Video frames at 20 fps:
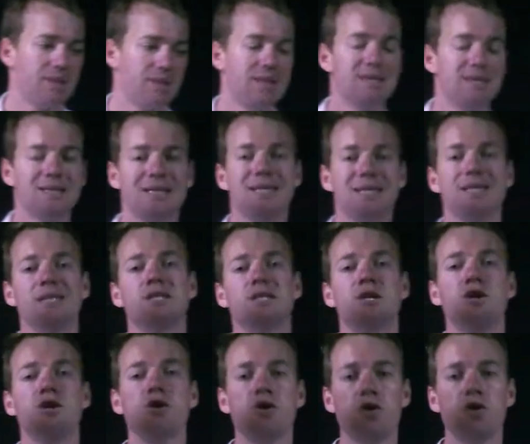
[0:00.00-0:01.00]
means it
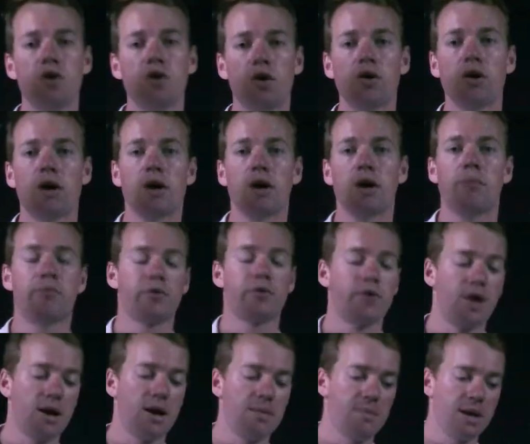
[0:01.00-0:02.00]
is not a
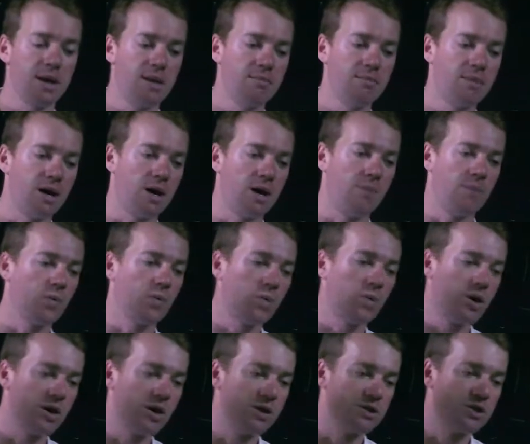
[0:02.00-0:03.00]
prime number,
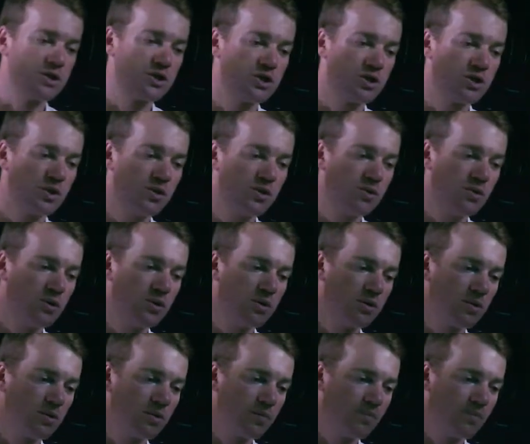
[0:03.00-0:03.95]
whereas 2